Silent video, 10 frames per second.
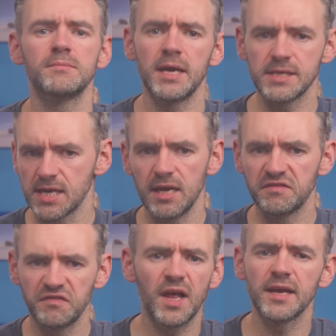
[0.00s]
and maintain
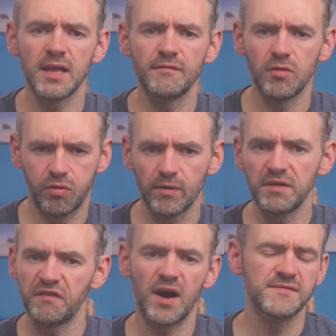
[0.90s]
flight level
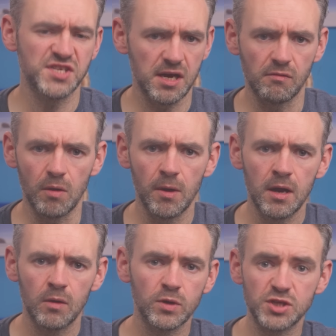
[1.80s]
350,
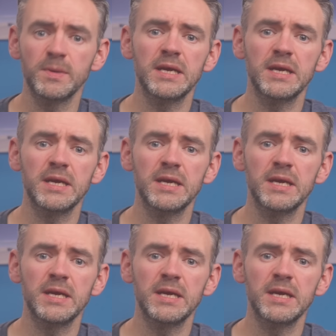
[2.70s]
which